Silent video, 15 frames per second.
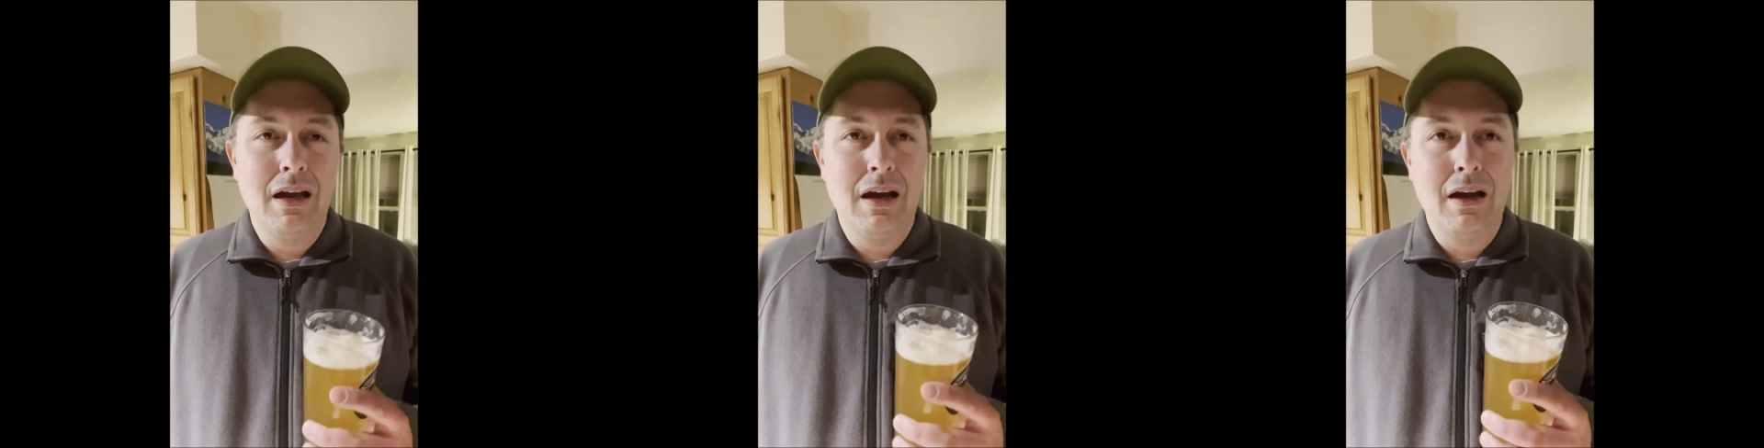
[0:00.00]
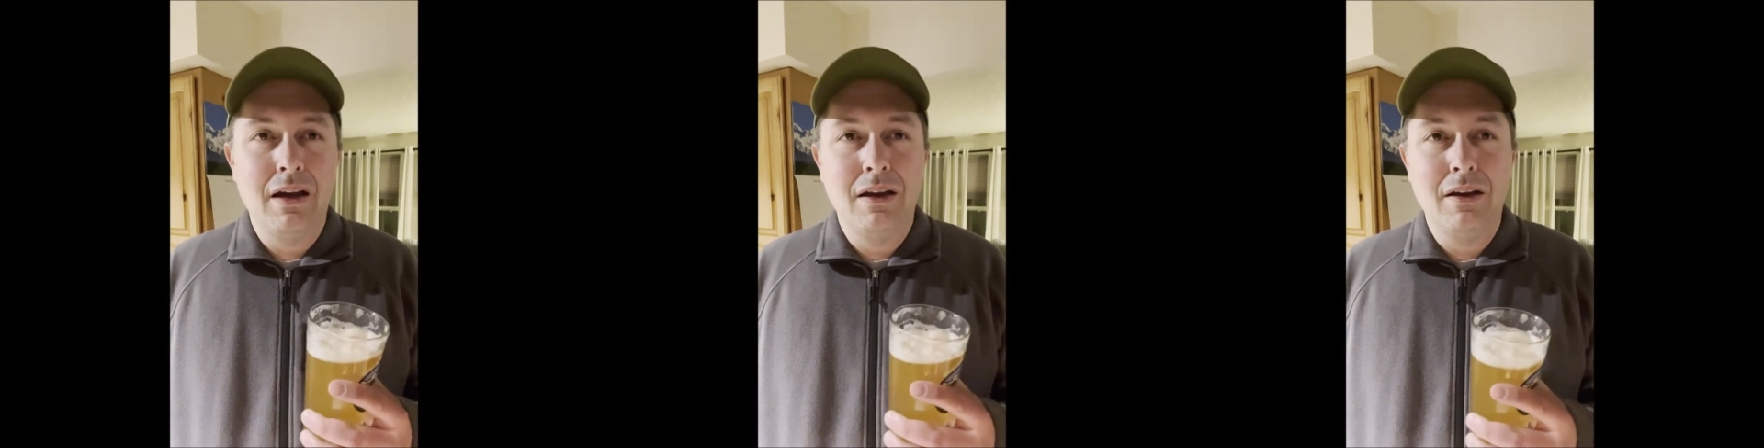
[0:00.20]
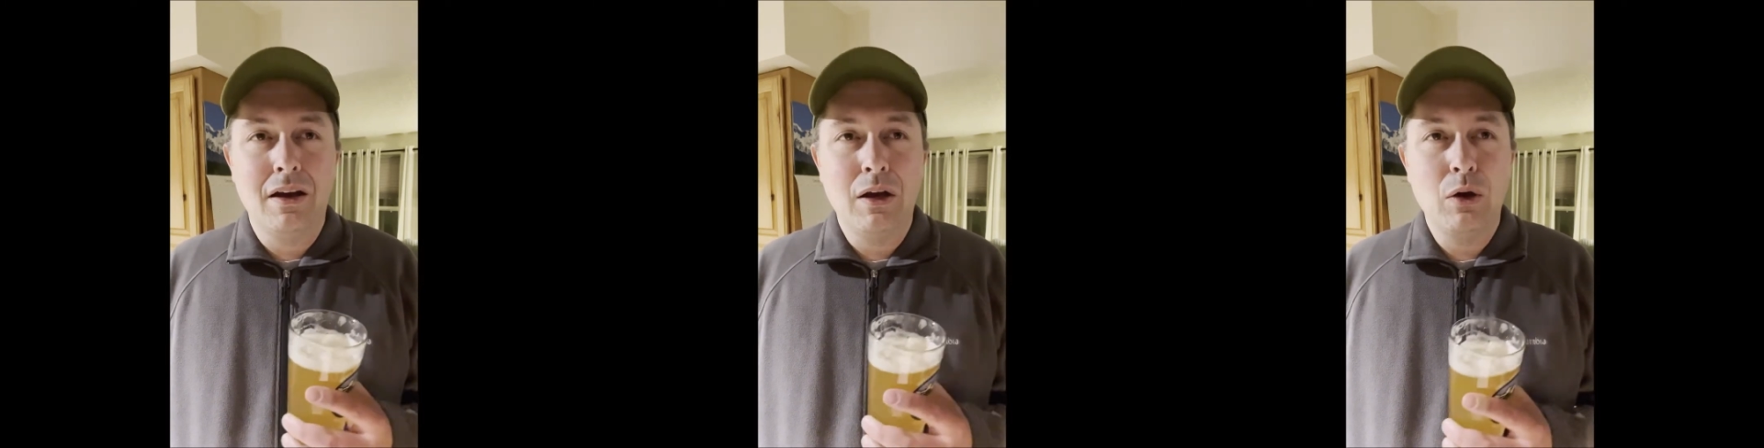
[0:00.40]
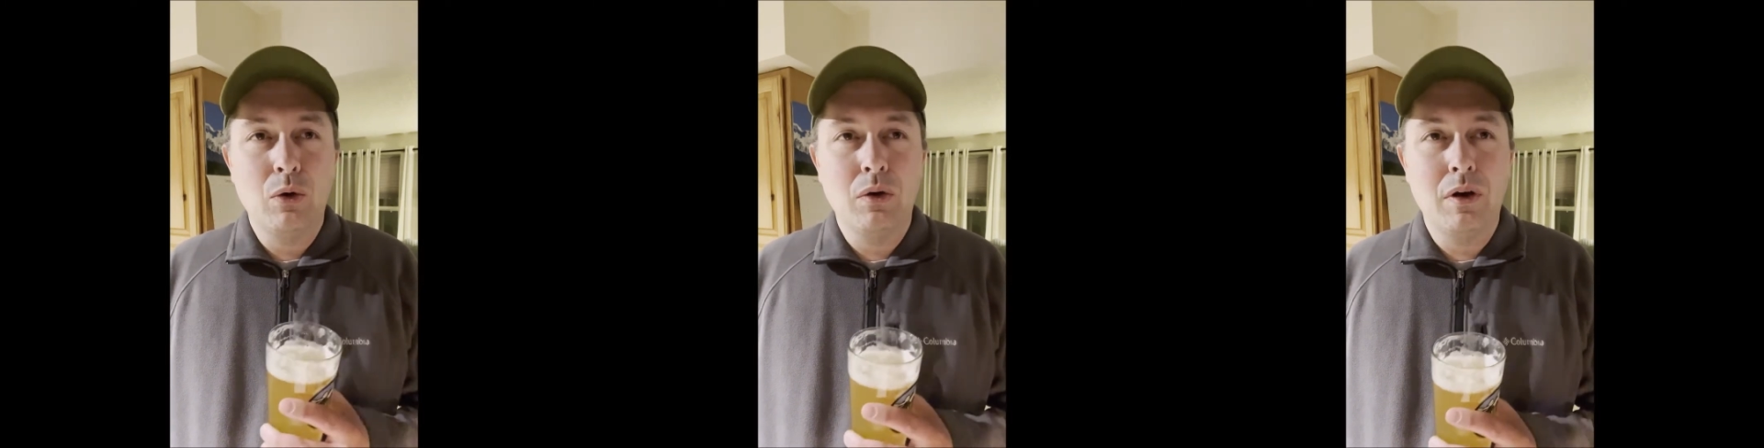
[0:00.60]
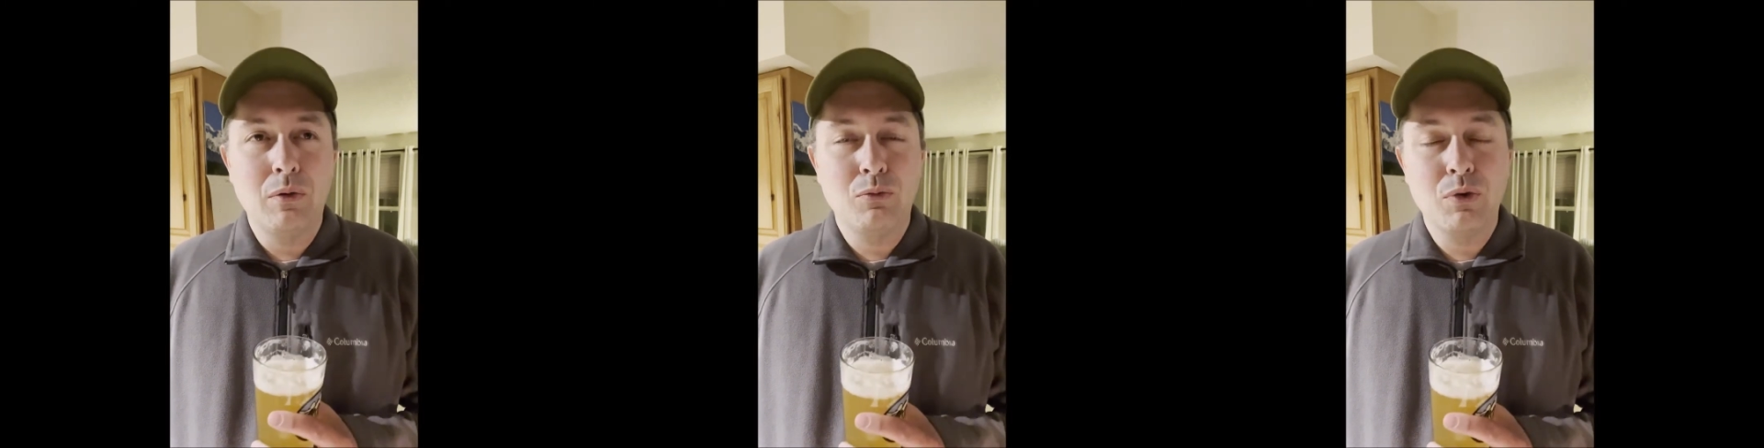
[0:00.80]

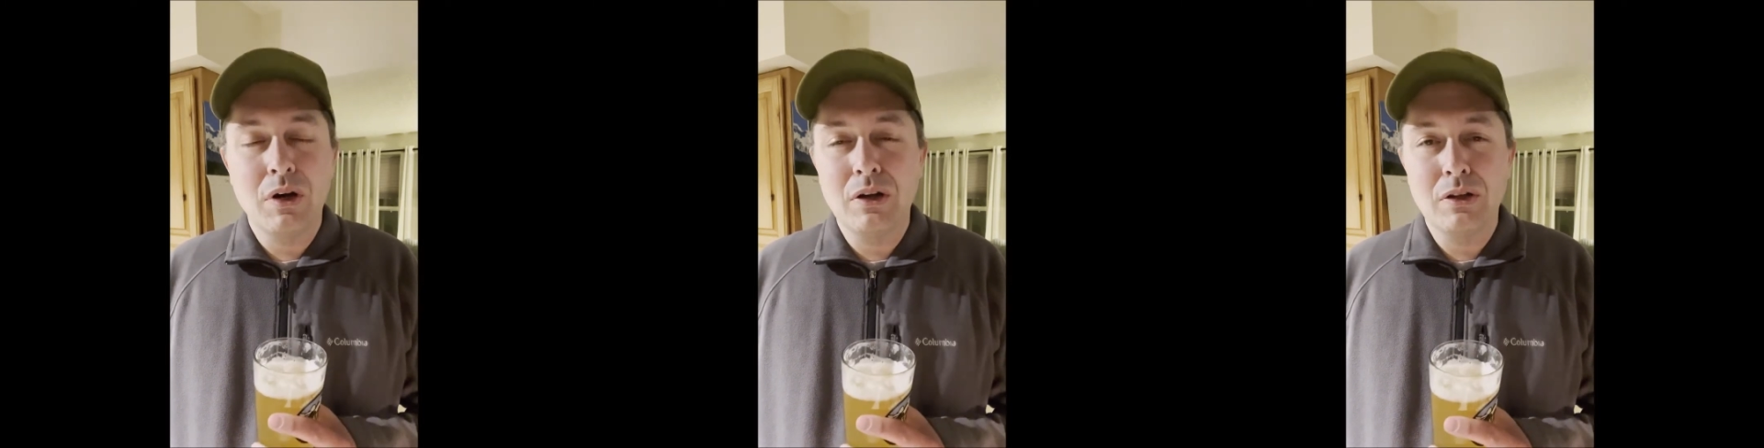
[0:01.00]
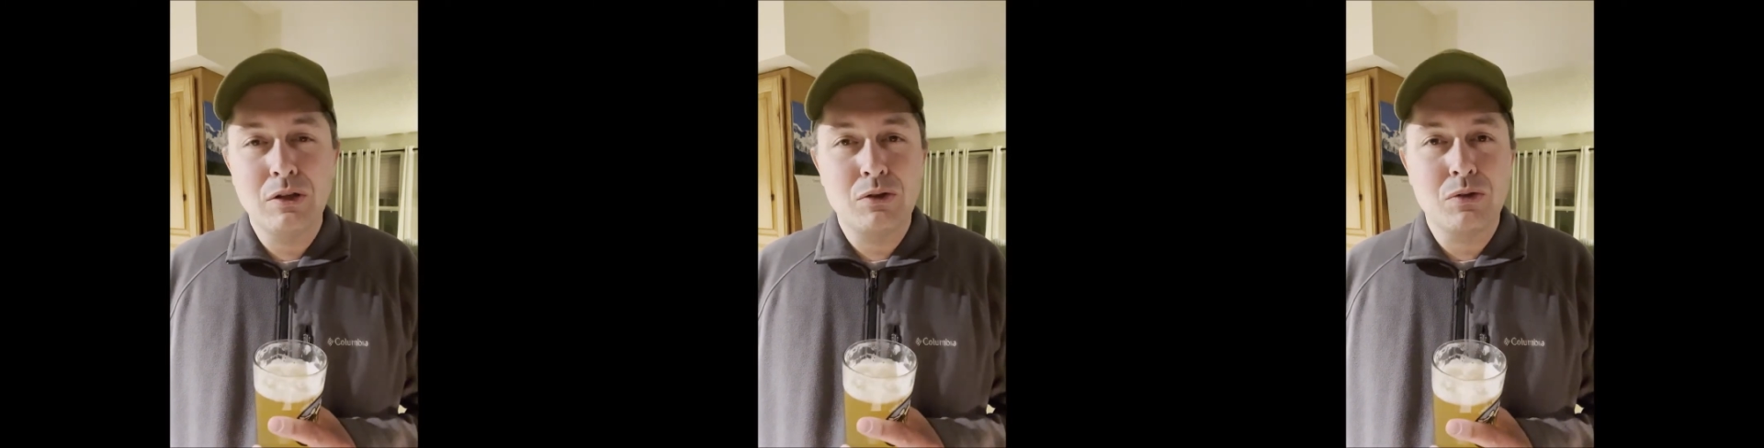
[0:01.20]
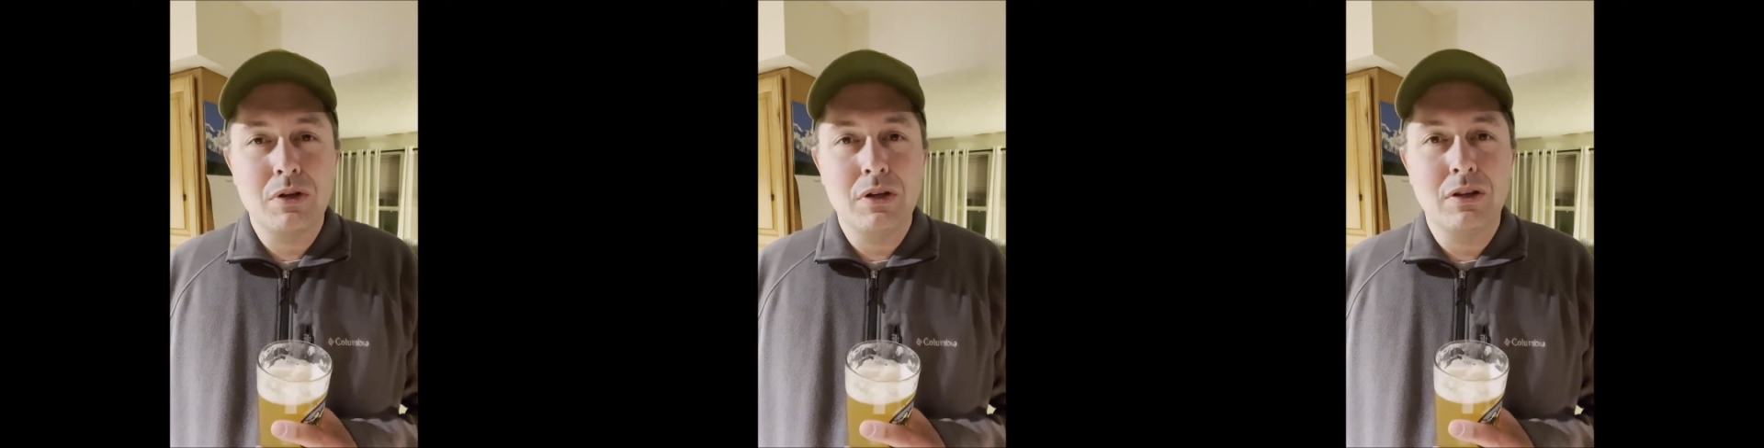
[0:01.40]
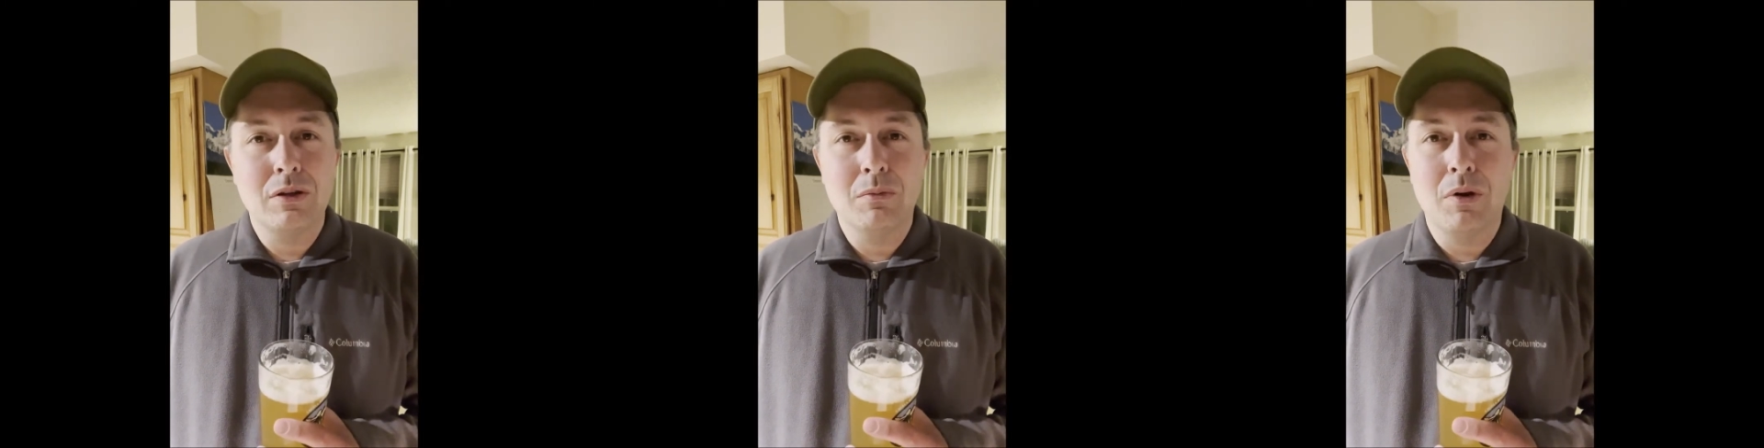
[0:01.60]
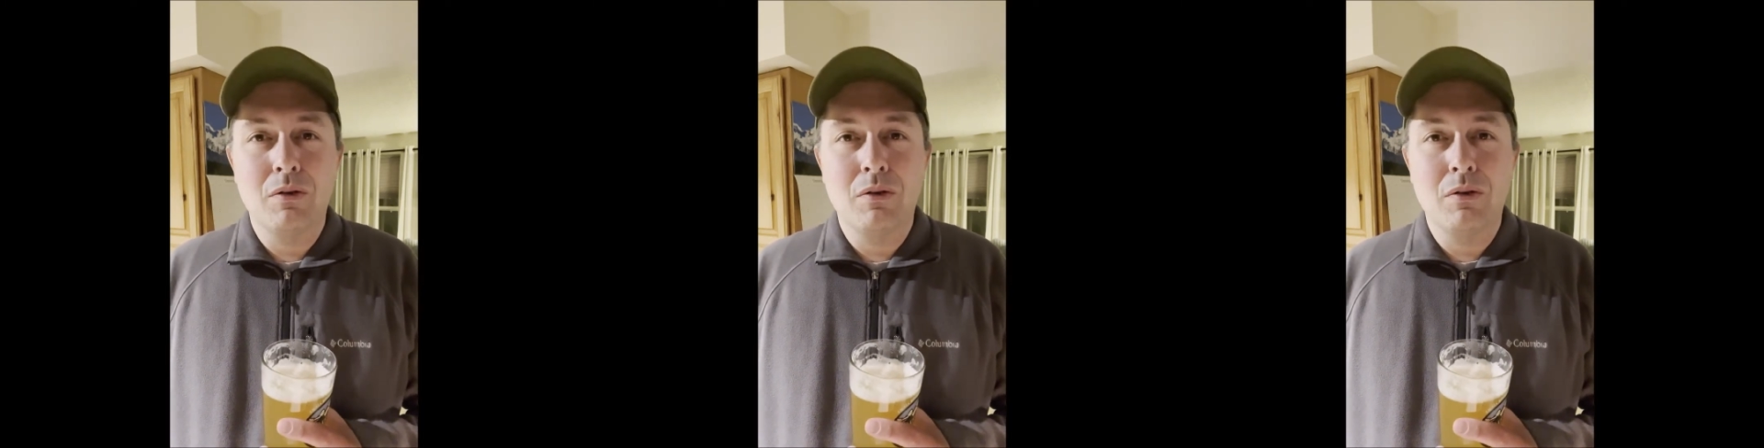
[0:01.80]
I rarely drink them.